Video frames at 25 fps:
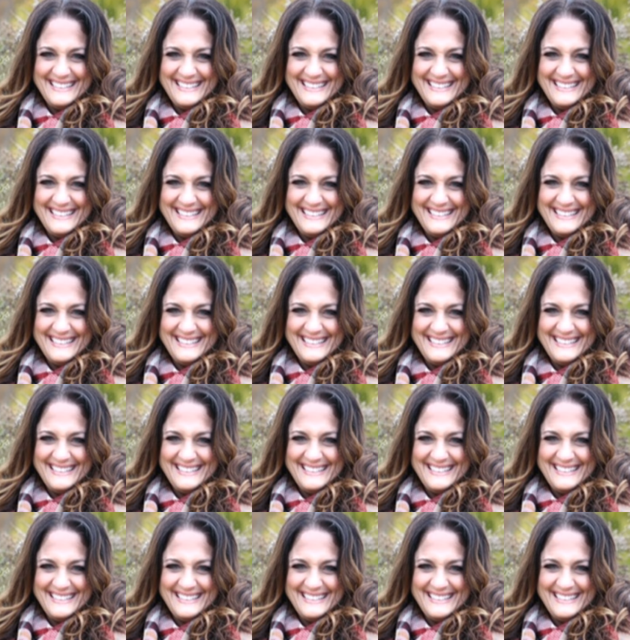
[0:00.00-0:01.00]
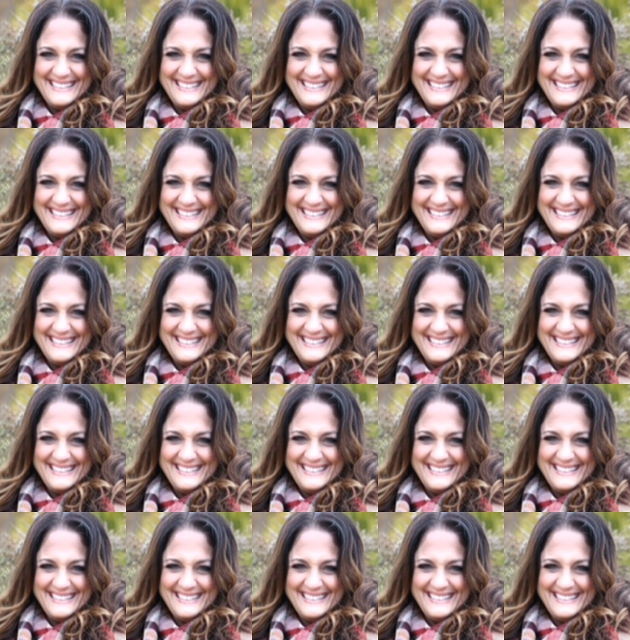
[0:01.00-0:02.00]

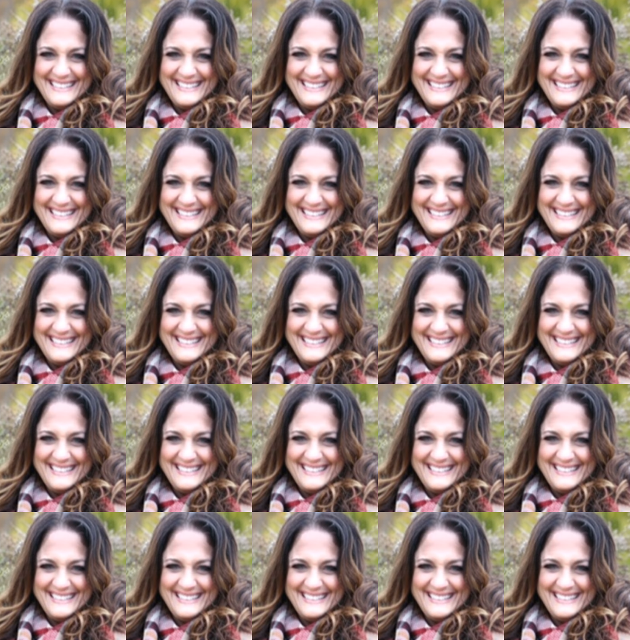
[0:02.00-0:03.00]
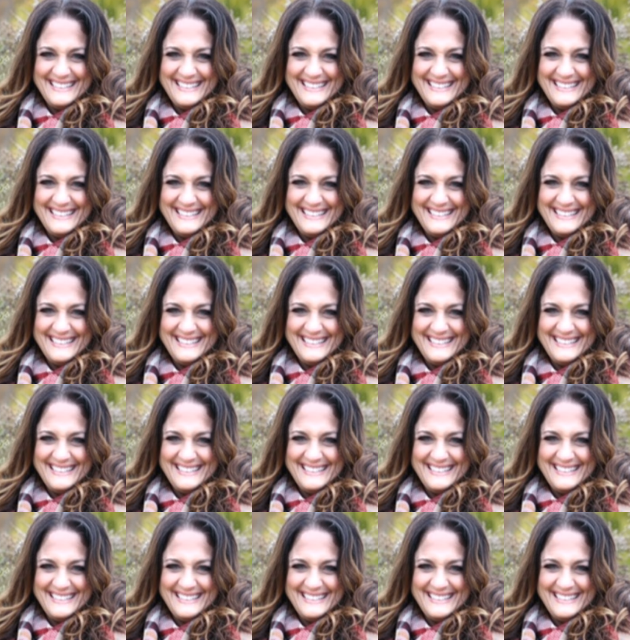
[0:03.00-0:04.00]

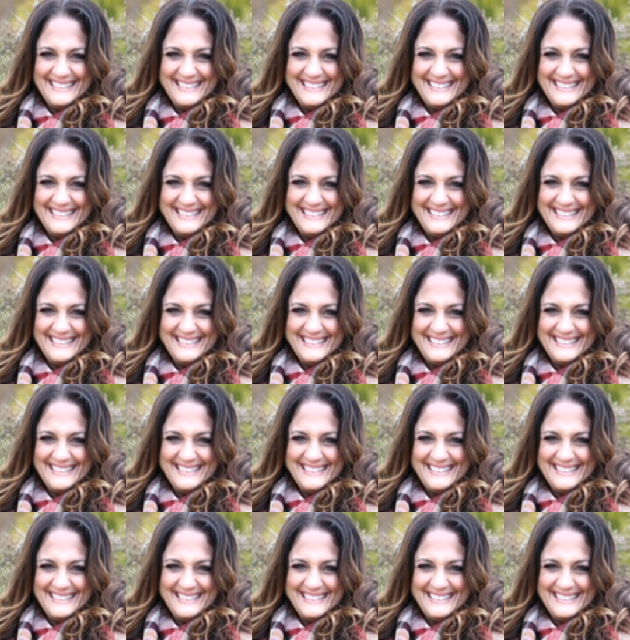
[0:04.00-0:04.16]
(no lip movement)